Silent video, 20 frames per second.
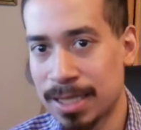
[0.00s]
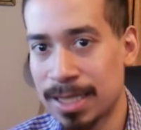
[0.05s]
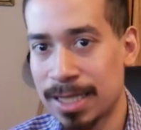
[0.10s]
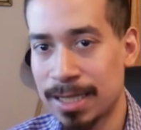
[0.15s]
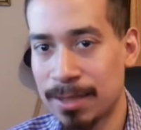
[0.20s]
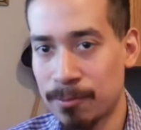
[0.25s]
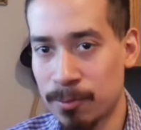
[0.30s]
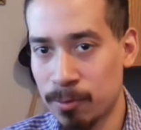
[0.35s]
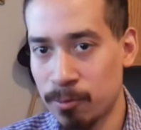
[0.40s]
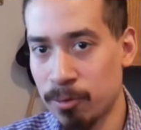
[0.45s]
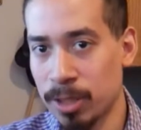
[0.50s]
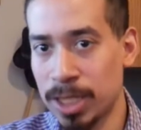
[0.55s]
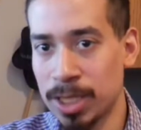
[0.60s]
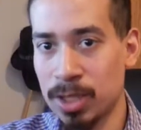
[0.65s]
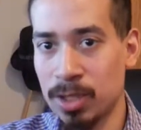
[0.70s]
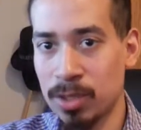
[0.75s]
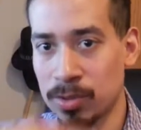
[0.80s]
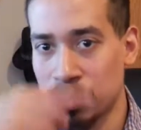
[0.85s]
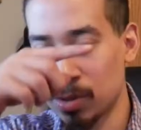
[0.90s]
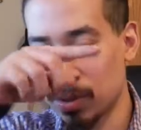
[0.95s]
And then
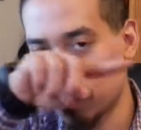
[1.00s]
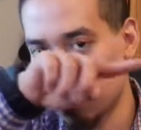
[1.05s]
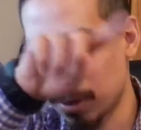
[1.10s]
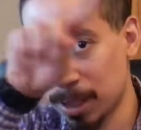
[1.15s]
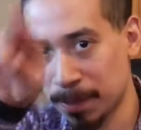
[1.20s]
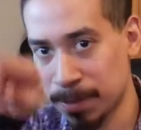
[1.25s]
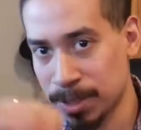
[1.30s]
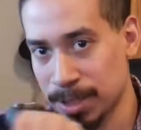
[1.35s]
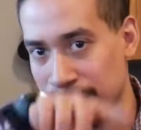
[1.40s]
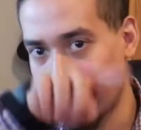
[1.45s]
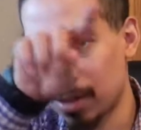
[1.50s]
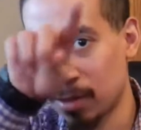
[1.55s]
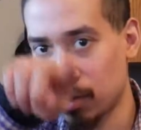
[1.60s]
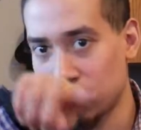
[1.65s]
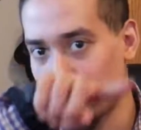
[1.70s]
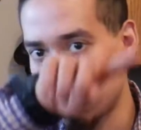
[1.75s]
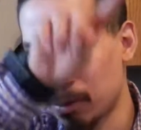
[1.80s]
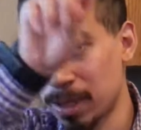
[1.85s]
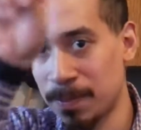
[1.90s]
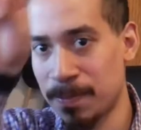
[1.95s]
reload the website or
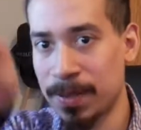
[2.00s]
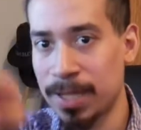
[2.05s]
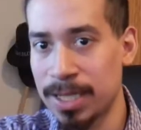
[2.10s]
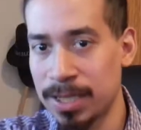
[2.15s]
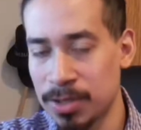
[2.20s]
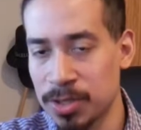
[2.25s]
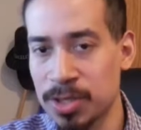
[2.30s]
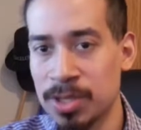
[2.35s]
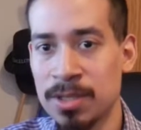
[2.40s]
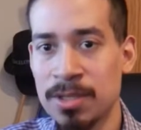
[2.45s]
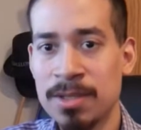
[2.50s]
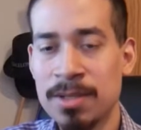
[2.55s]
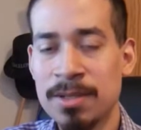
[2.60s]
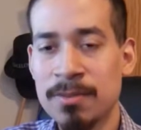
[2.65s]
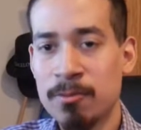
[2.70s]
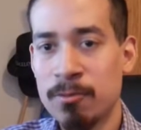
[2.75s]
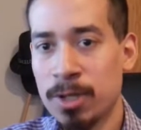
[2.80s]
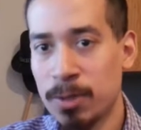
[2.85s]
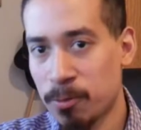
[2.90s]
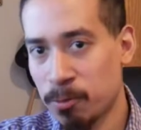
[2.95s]
the web page,
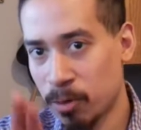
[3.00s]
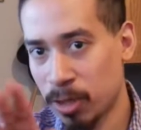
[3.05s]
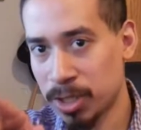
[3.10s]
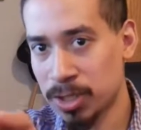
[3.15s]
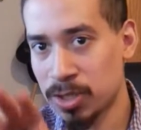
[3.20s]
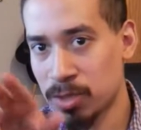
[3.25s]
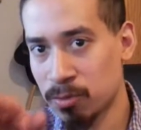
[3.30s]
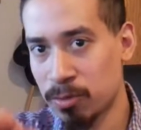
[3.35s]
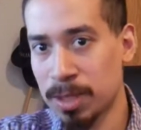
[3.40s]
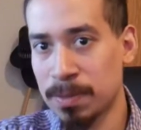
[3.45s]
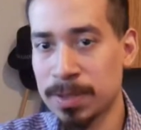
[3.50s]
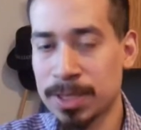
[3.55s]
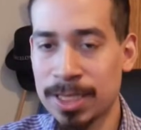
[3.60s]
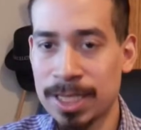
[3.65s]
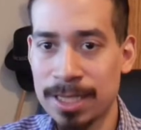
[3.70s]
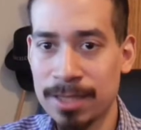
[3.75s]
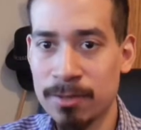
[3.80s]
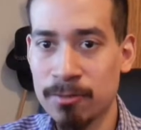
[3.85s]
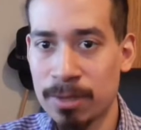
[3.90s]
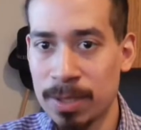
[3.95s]
refresh the
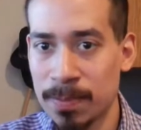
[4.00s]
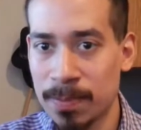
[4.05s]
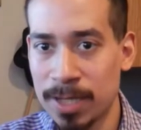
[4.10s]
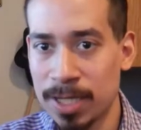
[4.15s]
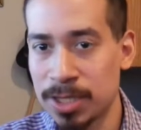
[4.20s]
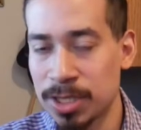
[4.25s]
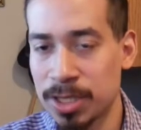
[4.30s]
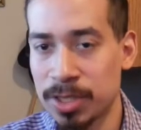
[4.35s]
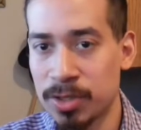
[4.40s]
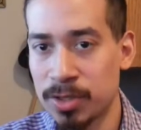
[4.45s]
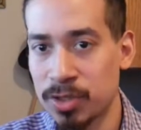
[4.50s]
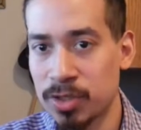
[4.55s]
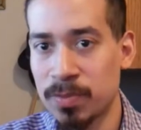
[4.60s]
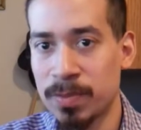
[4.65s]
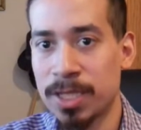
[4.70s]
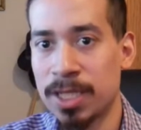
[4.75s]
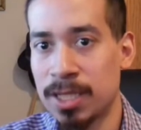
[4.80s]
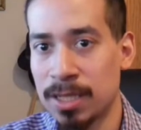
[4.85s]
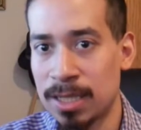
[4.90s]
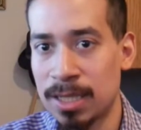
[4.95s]
website and web page, and you should
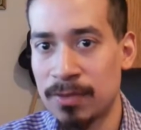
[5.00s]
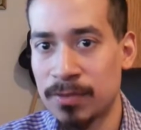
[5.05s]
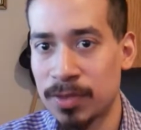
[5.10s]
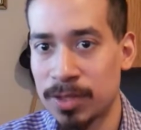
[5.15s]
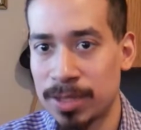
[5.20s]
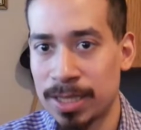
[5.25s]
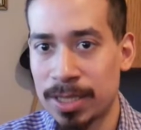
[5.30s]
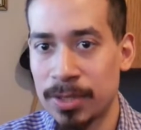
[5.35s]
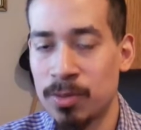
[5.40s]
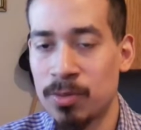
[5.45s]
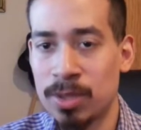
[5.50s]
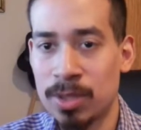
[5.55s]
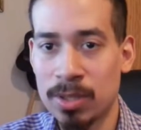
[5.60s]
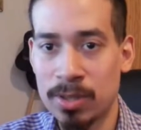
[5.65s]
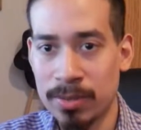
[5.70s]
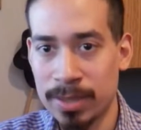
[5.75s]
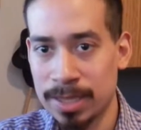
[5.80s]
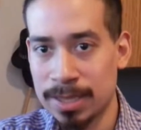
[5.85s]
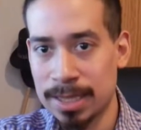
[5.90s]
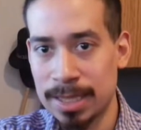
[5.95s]
be good after that. You would
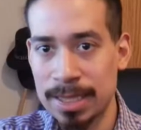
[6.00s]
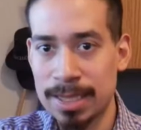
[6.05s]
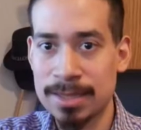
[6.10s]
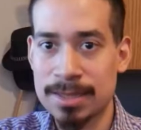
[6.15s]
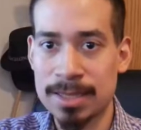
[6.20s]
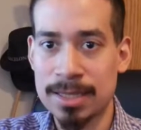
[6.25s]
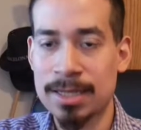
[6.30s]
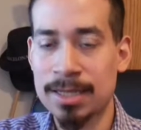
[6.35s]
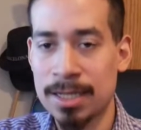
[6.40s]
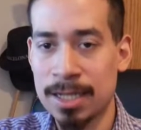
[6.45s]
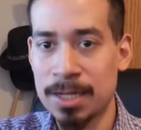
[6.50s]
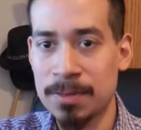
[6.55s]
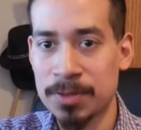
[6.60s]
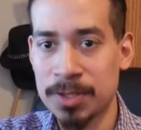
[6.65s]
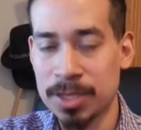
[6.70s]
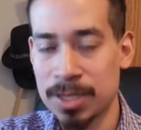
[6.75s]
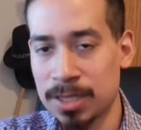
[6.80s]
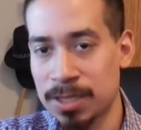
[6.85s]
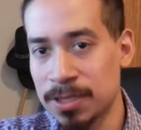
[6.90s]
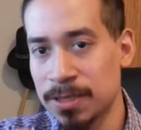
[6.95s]
go into internet
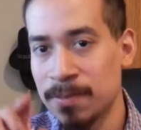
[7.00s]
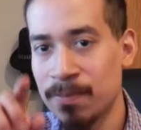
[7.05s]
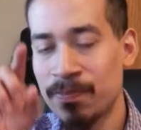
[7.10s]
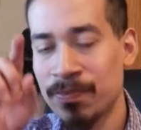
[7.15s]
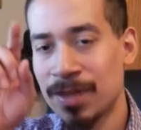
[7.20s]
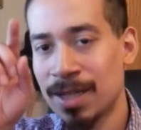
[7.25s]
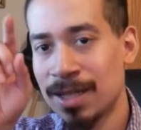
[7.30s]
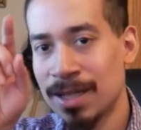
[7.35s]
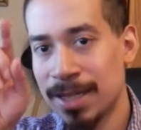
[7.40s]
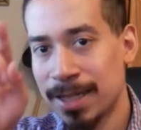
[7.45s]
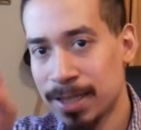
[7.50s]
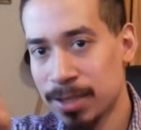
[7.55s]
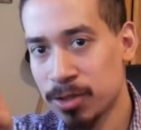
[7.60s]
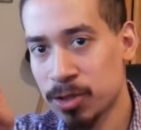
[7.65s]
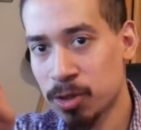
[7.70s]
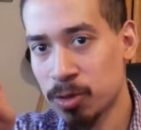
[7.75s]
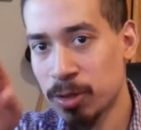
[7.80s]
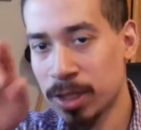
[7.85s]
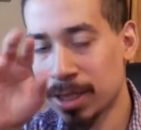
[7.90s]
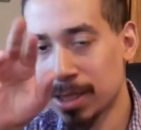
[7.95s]
options,
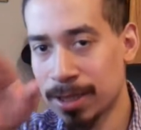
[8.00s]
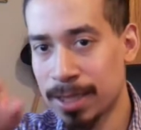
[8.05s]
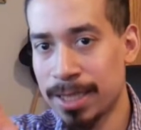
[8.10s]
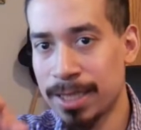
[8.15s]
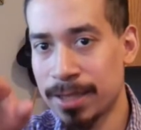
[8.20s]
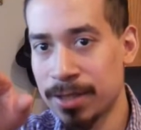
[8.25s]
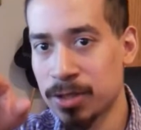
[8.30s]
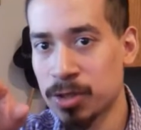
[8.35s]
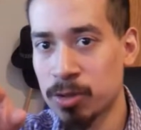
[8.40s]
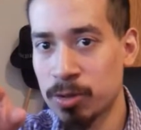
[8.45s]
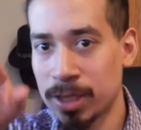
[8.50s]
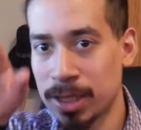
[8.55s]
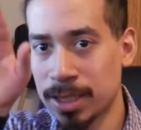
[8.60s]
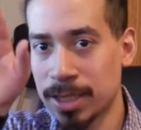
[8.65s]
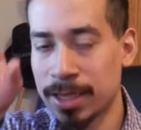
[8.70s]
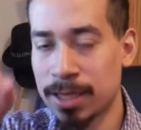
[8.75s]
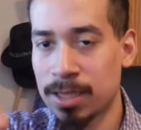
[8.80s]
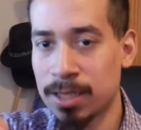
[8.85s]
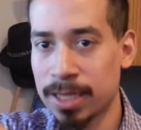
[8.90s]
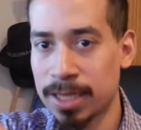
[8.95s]
history, delete history,
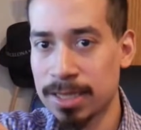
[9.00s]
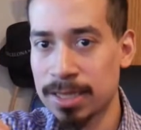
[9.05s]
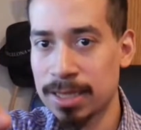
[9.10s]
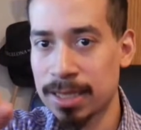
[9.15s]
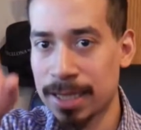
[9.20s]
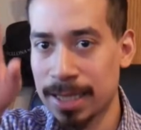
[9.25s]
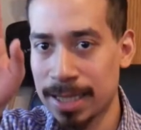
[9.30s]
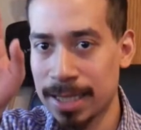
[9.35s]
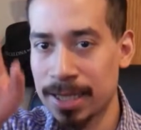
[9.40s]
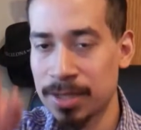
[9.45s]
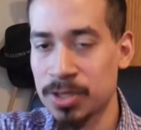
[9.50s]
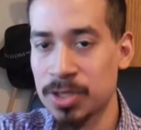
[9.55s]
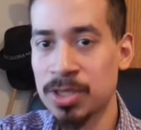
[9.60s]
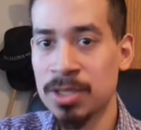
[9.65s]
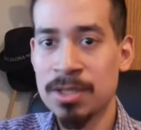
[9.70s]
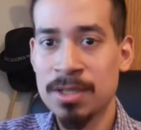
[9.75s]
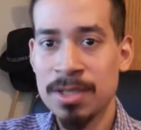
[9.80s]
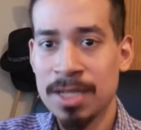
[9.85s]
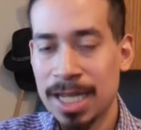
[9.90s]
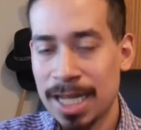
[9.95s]
delete cookies and cache,
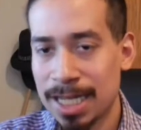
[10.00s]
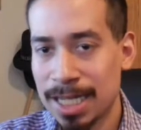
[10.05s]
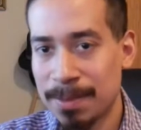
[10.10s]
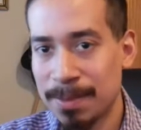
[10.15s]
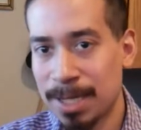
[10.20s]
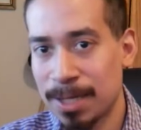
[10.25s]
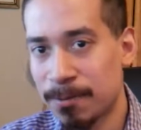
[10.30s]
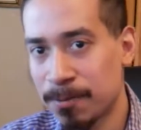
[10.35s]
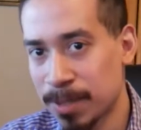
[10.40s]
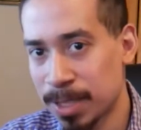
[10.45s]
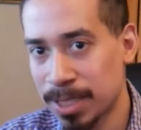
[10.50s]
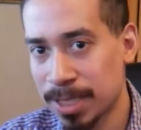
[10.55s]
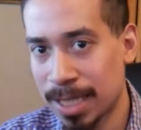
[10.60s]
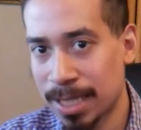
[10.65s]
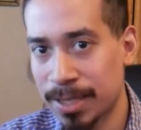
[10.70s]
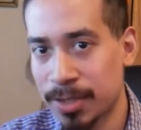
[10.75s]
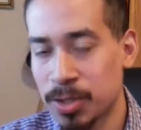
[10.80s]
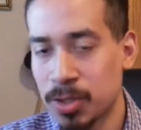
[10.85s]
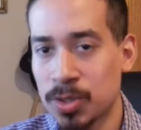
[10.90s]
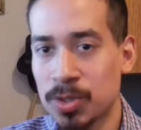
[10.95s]
and that might fix
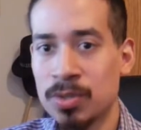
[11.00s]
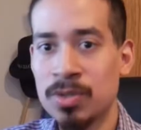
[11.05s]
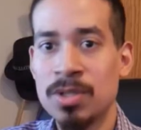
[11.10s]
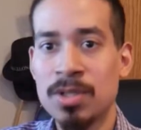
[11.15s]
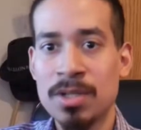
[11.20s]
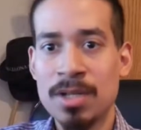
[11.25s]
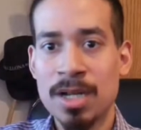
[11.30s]
that issue.